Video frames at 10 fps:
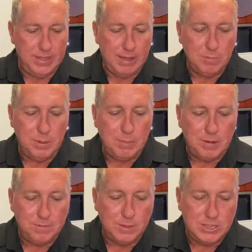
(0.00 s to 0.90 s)
that would be my
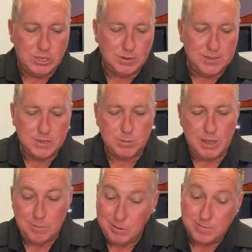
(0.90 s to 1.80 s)
first choice this
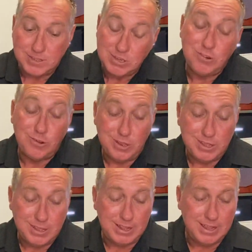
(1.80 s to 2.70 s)
weekend, would be obviously
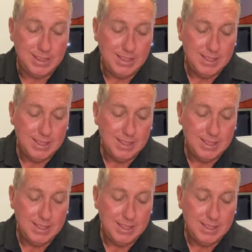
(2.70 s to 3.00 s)
trolling, okay?